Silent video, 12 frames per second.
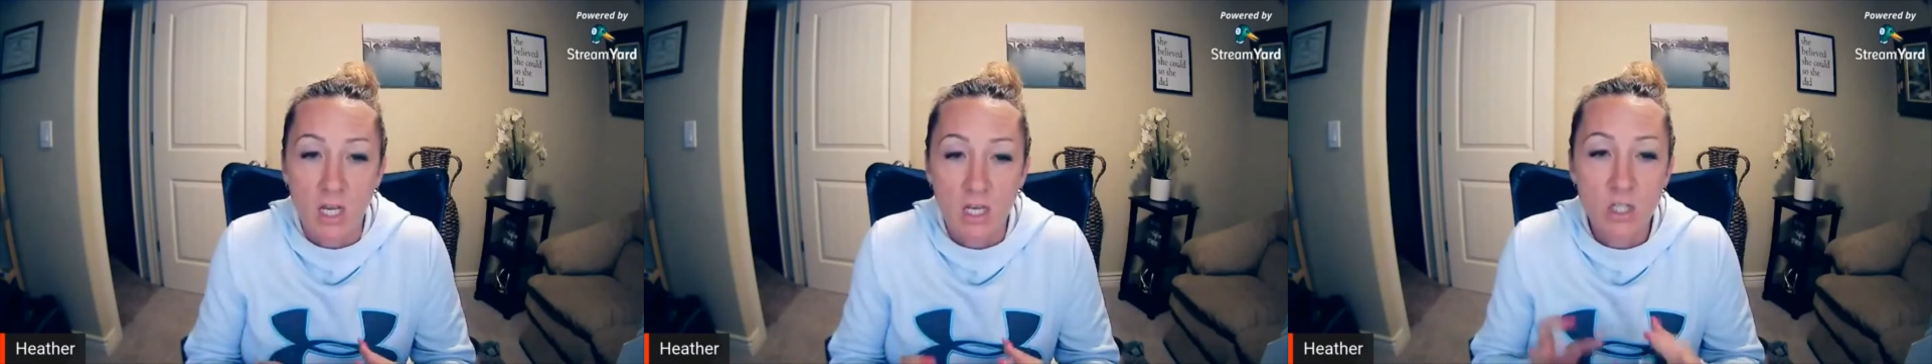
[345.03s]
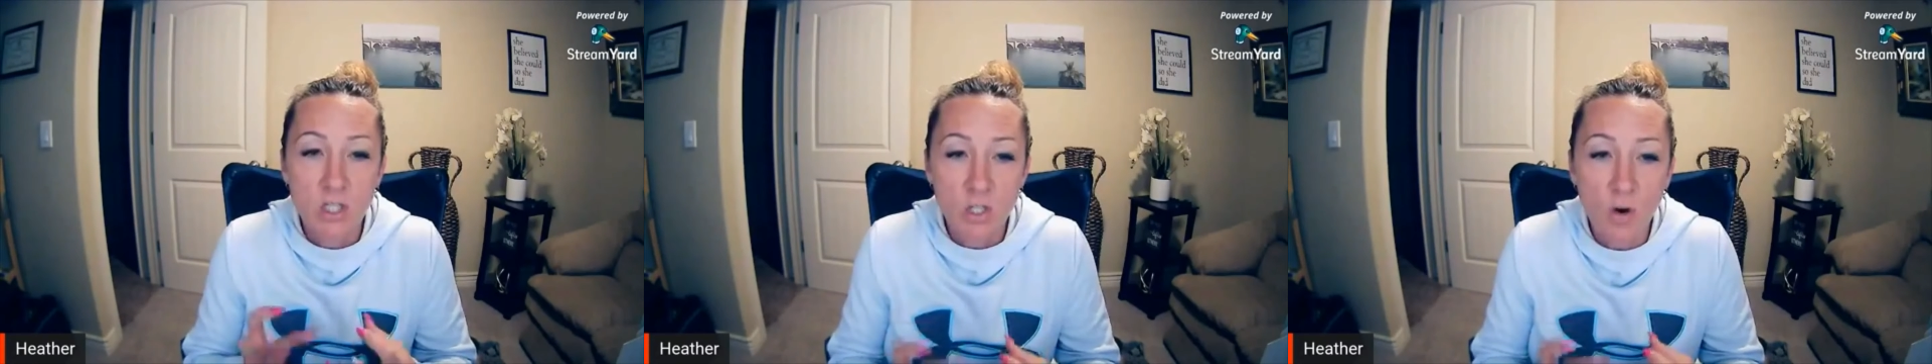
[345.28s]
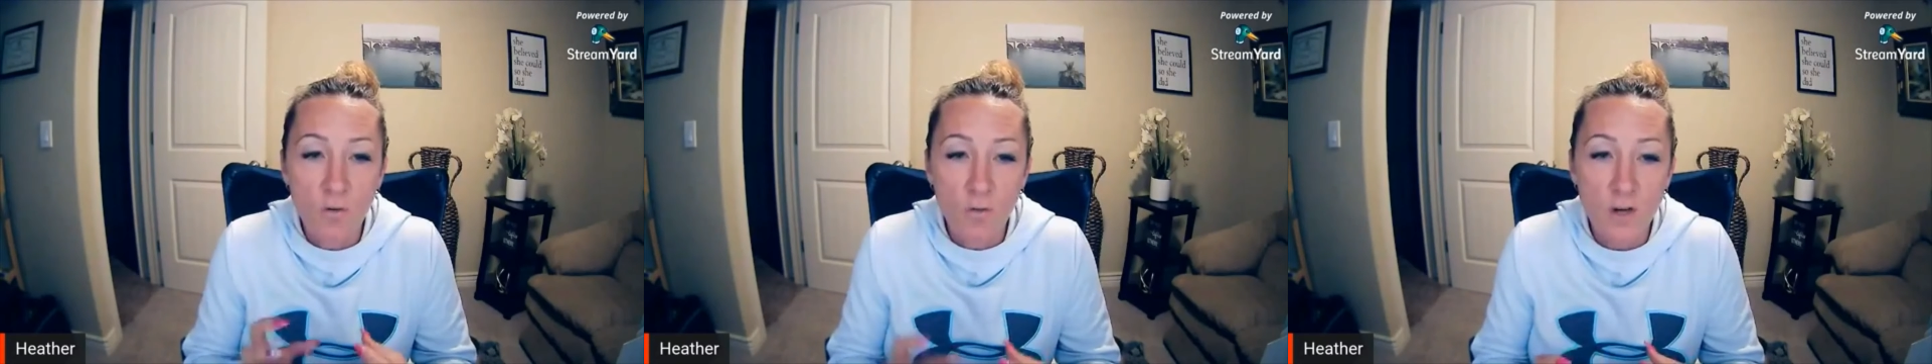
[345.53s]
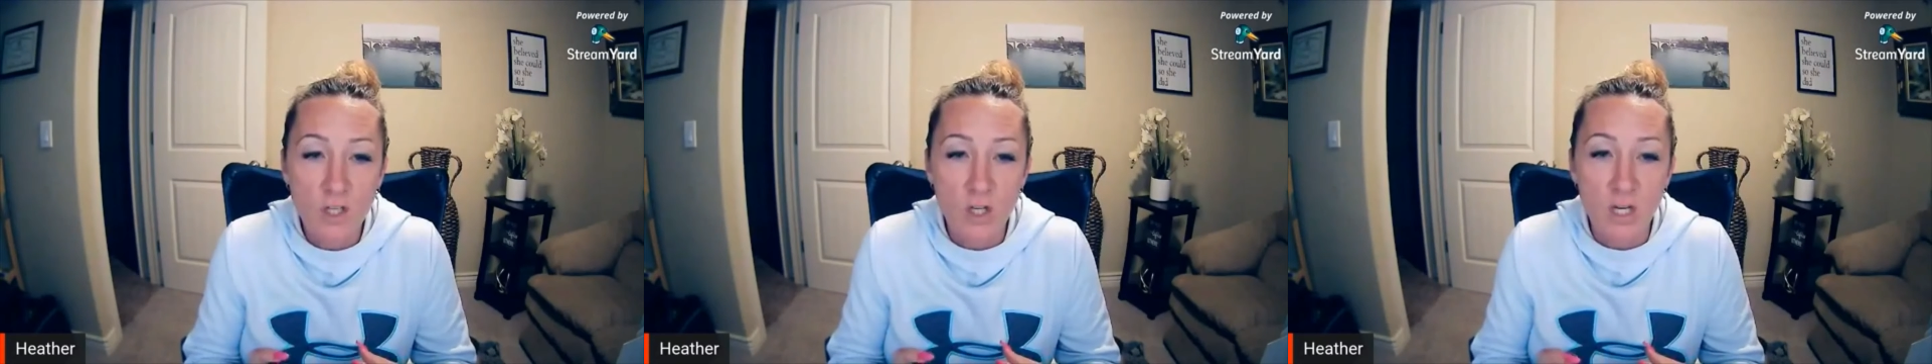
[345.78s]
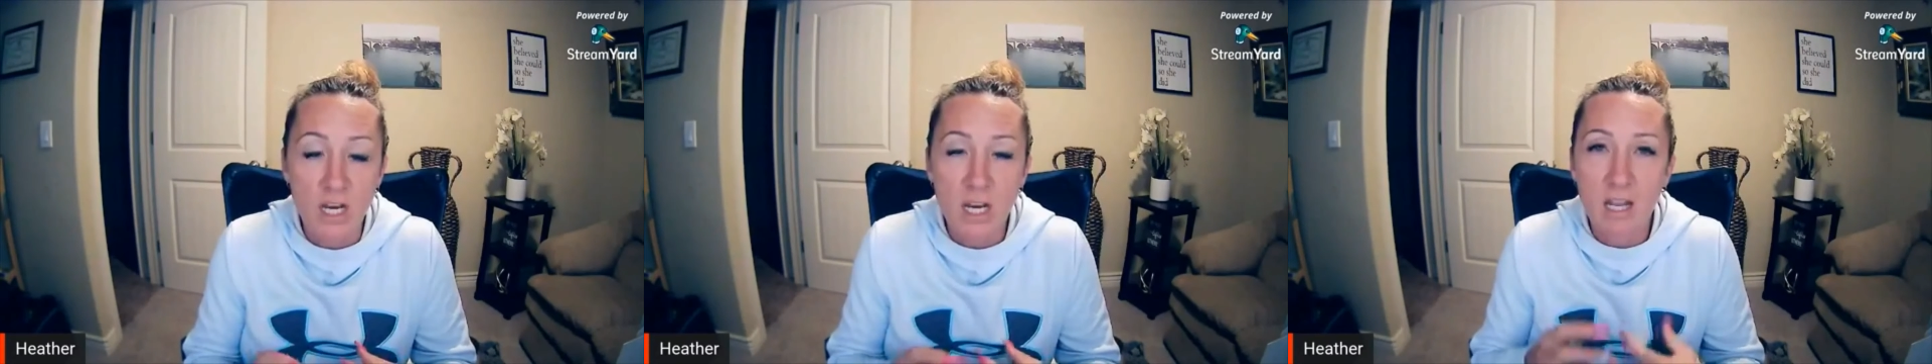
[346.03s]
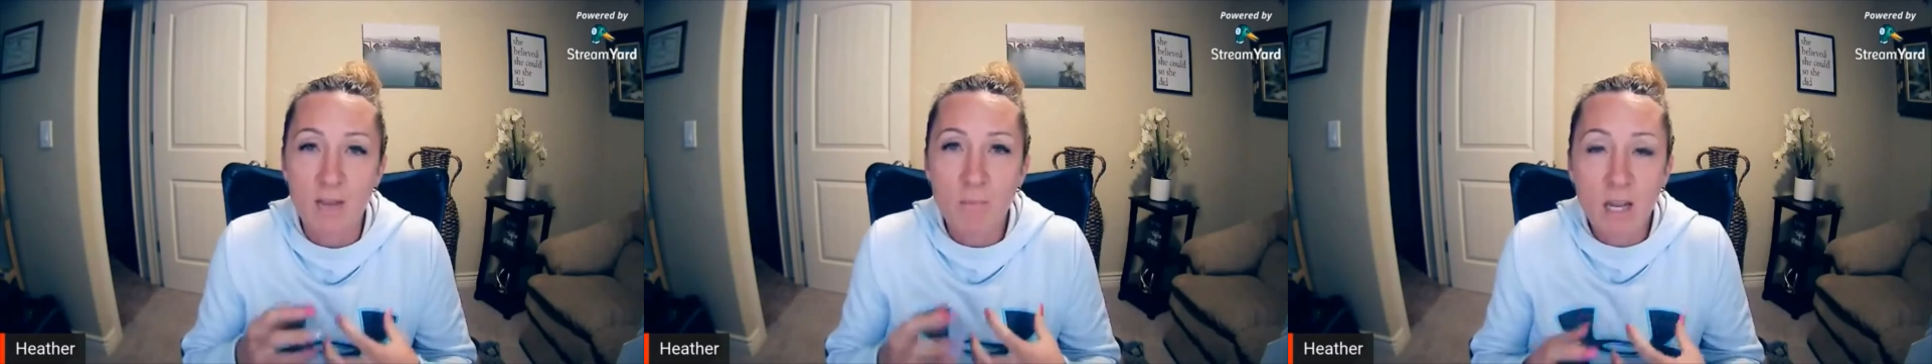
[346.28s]
It's so frustrating.
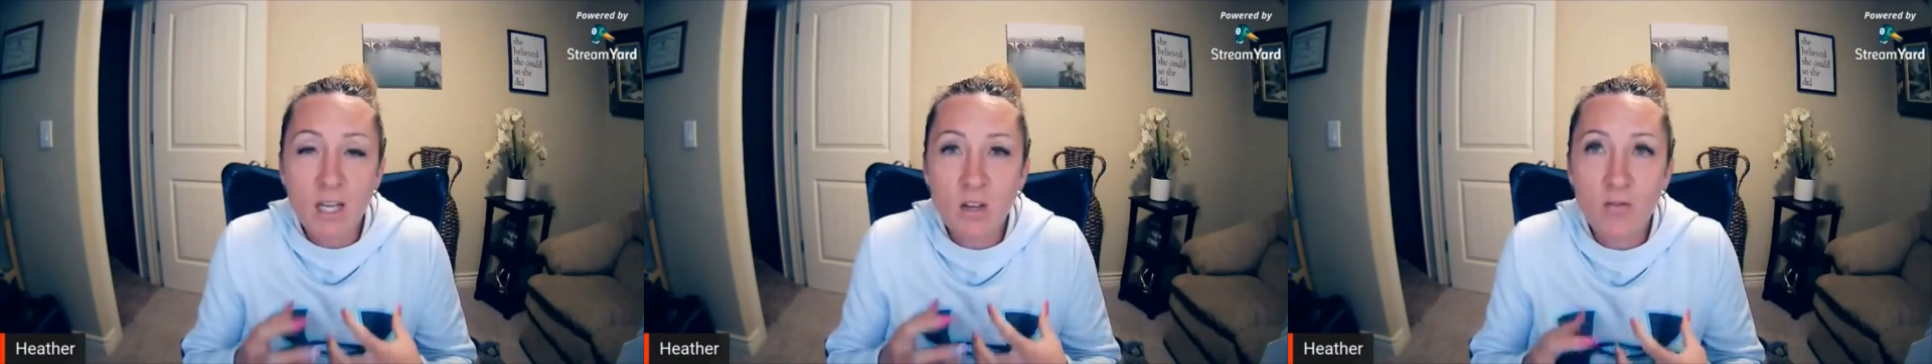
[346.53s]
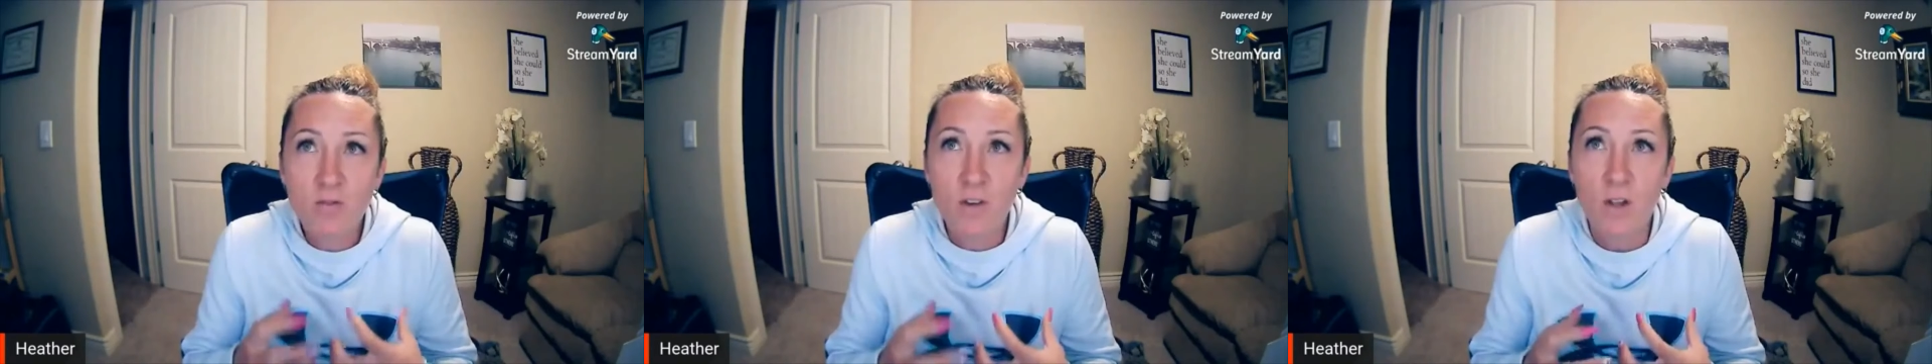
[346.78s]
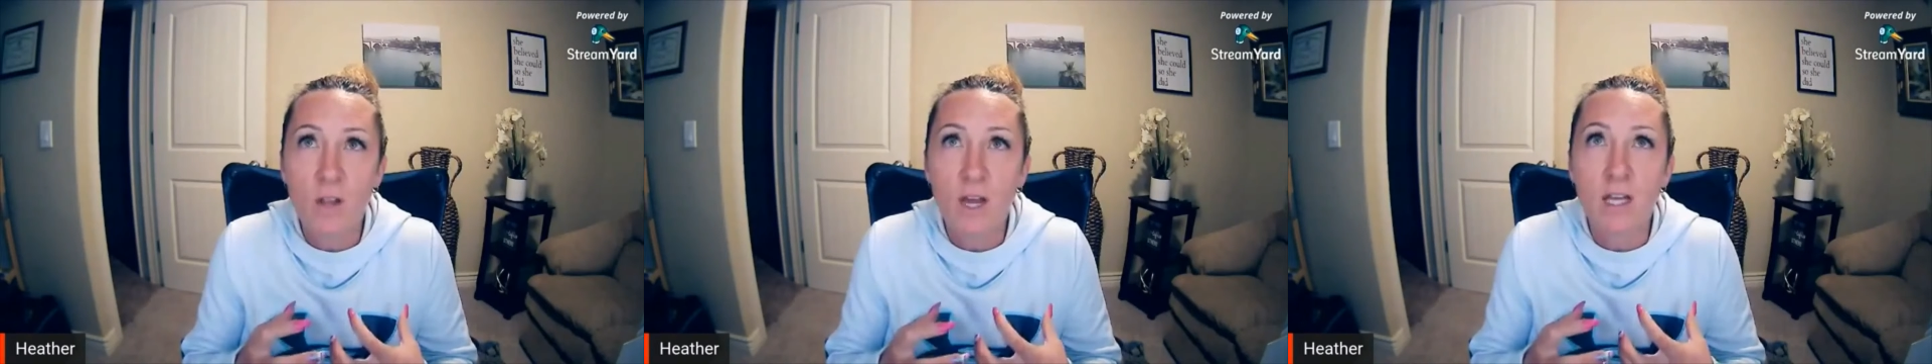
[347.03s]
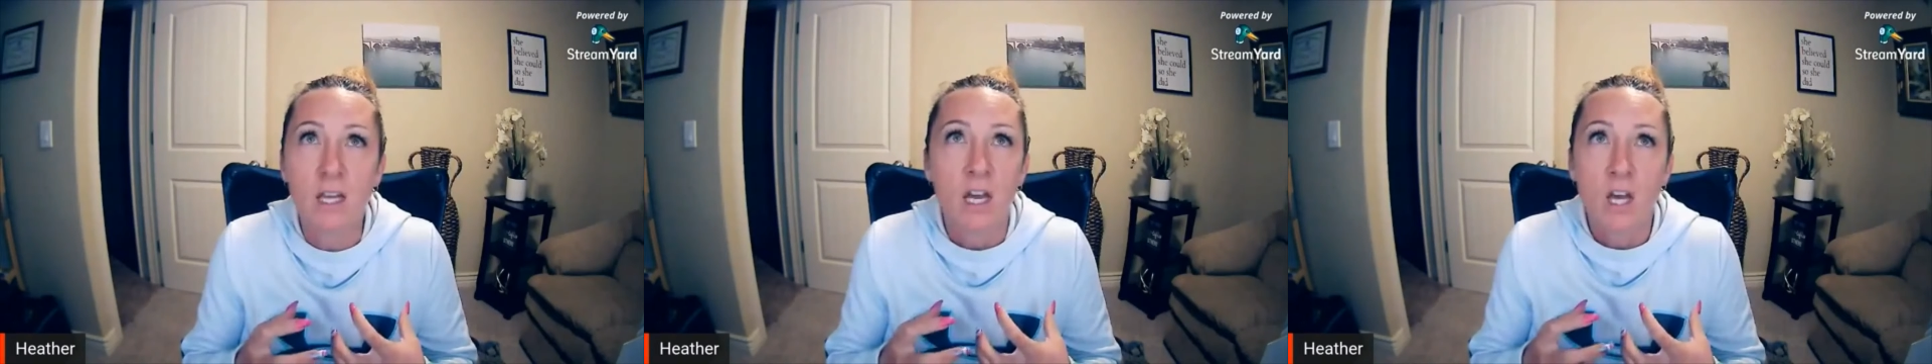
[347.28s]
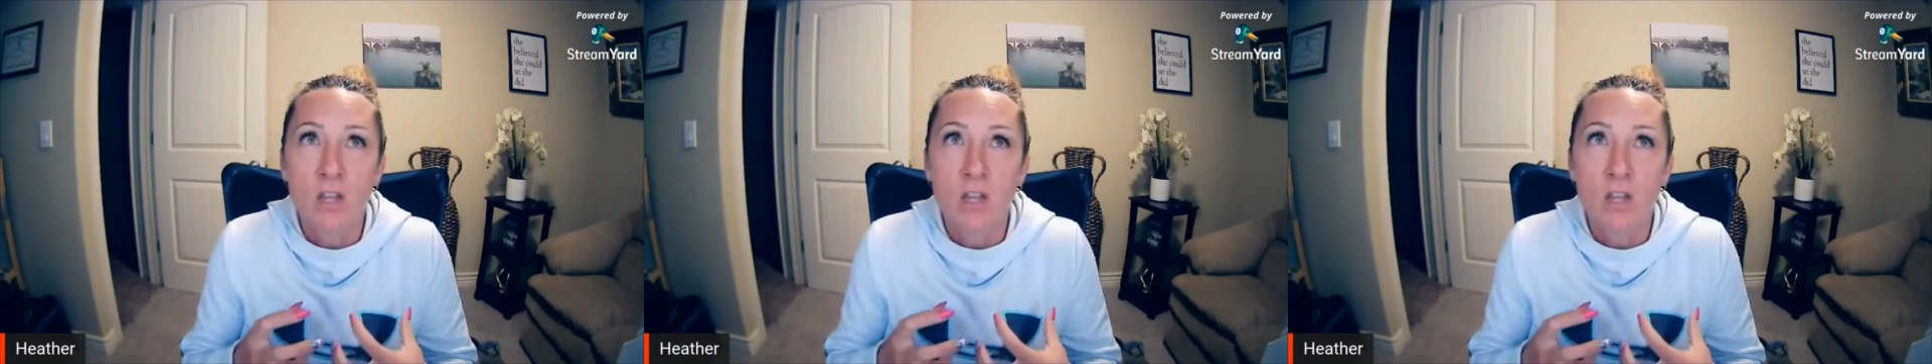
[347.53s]
It can make you feel like